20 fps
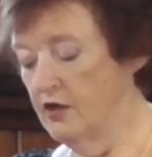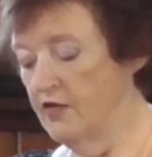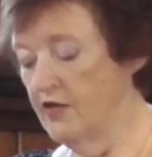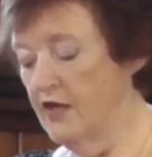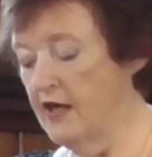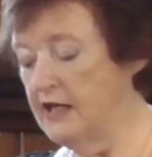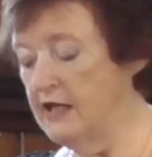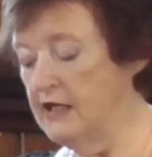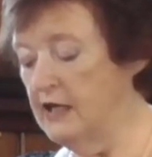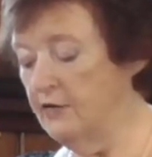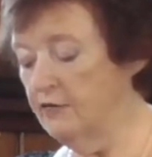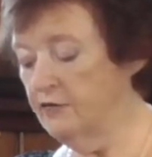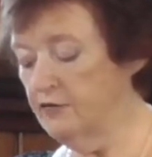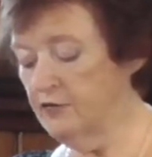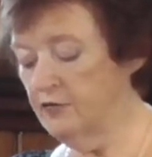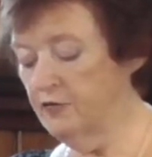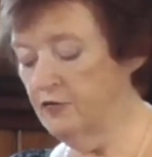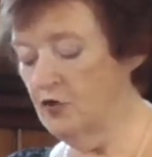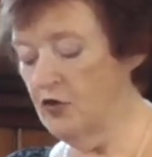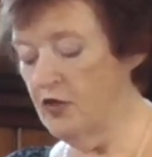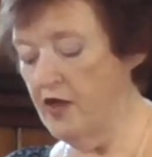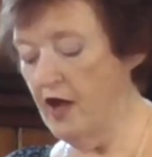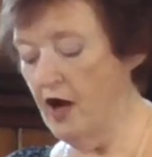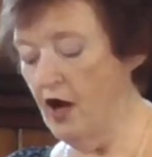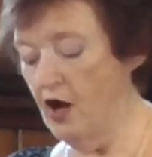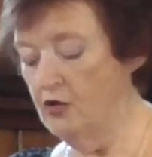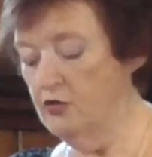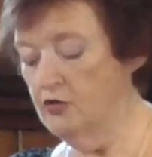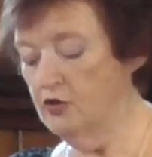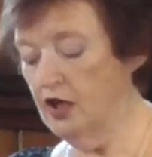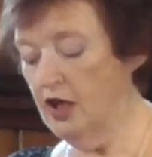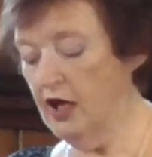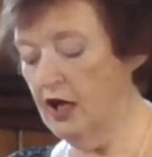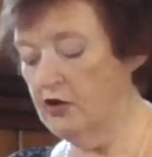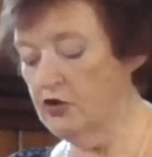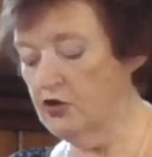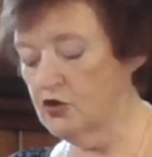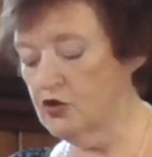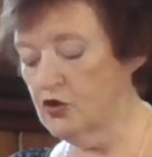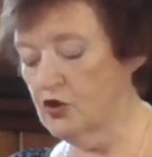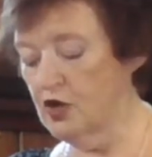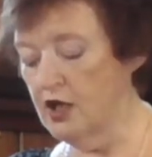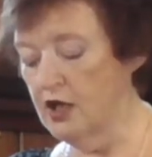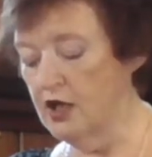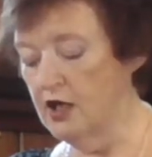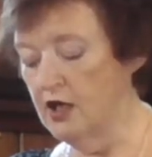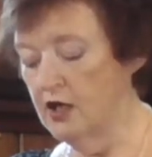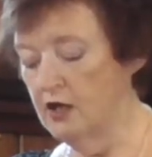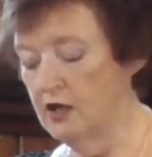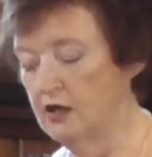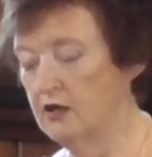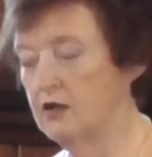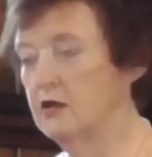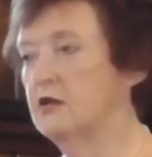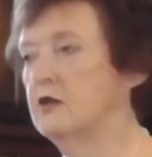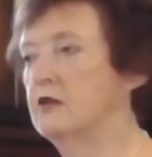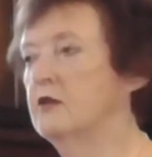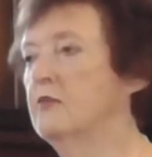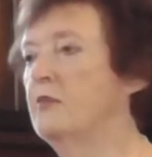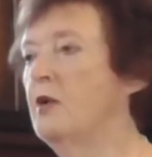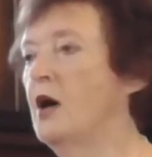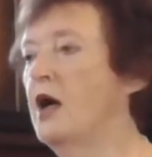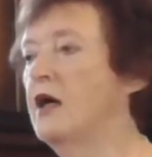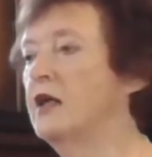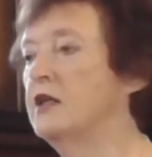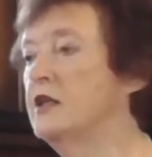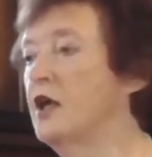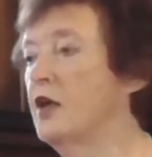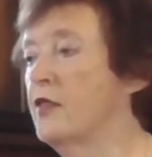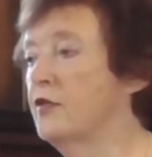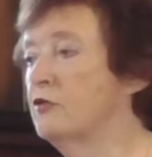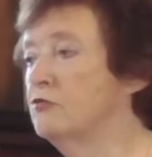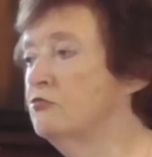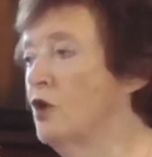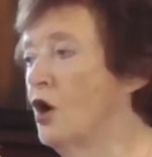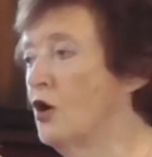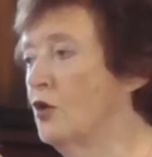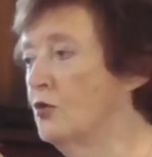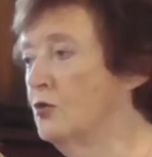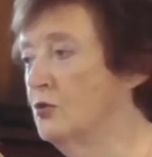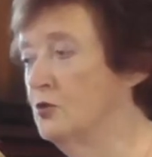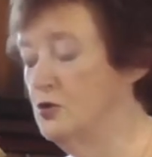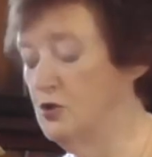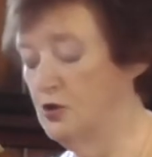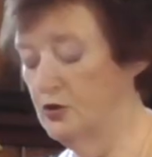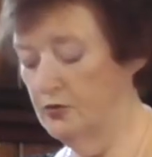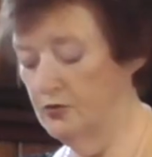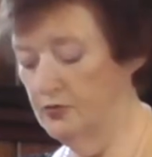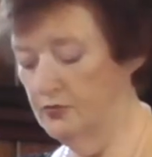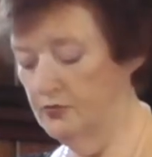they left for their own country by another road.